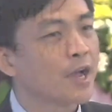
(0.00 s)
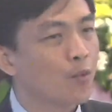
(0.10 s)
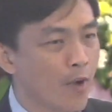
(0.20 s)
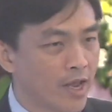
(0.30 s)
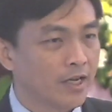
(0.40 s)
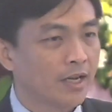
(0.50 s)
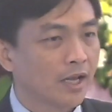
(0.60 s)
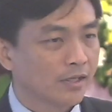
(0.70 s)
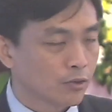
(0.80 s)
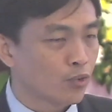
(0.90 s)
away,
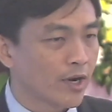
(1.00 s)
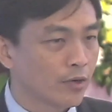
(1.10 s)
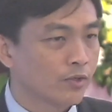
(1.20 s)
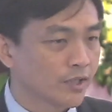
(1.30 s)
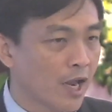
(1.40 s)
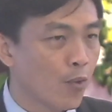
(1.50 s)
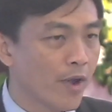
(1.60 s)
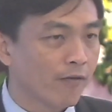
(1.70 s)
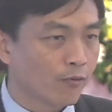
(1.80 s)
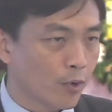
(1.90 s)
try to stay away
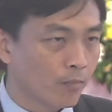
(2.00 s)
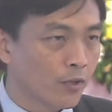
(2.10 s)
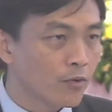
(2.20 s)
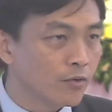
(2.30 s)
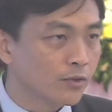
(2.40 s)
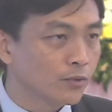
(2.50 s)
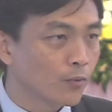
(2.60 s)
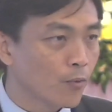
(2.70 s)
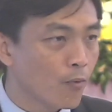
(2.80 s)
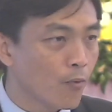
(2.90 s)
from those
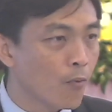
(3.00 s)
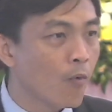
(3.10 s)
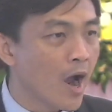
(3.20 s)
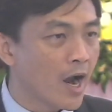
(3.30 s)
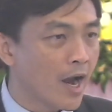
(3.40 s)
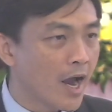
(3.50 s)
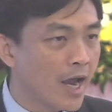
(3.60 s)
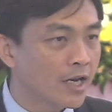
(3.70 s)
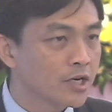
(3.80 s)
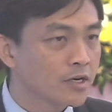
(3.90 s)
who are
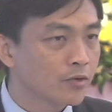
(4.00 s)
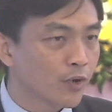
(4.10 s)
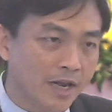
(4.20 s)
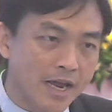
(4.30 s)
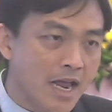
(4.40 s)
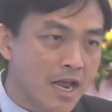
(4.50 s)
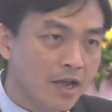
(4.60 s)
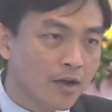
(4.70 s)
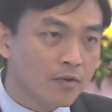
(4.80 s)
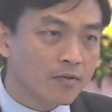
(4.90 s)
angry
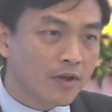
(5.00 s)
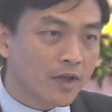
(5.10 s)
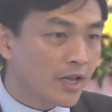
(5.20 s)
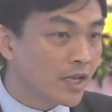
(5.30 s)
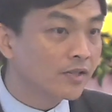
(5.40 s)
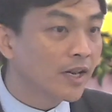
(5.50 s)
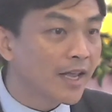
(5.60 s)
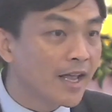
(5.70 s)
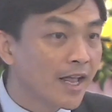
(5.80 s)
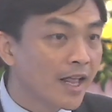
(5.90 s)
easily.
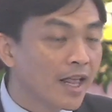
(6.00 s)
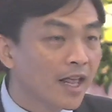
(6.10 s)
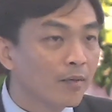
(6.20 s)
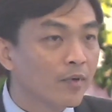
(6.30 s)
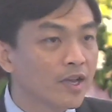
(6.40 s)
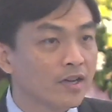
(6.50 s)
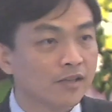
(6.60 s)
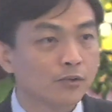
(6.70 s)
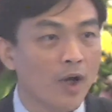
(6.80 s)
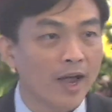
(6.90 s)

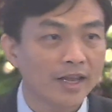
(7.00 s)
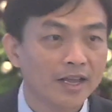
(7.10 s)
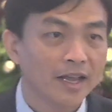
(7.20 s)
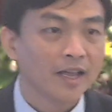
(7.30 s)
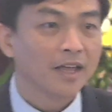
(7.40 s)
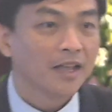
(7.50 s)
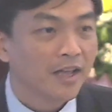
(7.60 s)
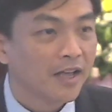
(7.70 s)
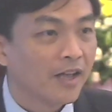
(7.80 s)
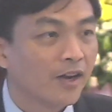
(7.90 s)
Because why?
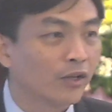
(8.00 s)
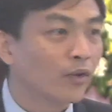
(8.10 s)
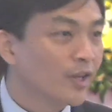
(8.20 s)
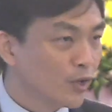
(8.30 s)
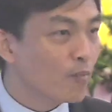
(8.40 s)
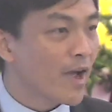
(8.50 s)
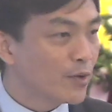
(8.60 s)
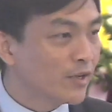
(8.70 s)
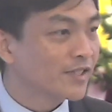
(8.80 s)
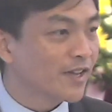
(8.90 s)
Not only you might
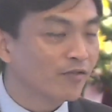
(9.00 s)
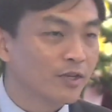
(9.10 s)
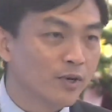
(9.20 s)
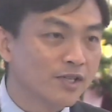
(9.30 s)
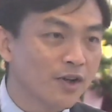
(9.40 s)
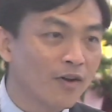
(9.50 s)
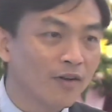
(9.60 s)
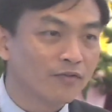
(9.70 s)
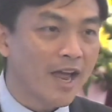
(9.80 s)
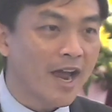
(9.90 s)
receive the result
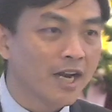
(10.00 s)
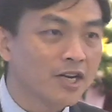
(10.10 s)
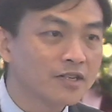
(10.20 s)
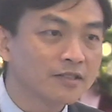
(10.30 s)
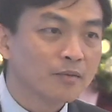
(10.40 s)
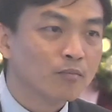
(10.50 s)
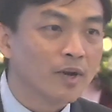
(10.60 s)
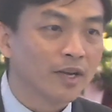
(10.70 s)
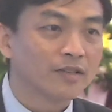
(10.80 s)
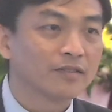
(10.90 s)
of their anger,
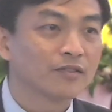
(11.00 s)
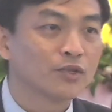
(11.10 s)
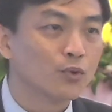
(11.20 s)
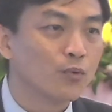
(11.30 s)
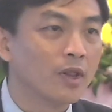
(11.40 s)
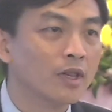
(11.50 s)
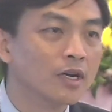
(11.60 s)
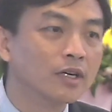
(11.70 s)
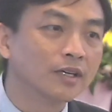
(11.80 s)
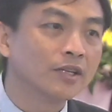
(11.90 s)
but you will
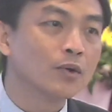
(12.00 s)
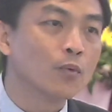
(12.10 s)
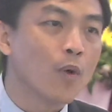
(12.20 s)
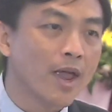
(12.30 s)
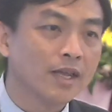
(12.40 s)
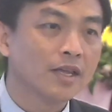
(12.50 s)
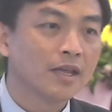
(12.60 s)
learn the way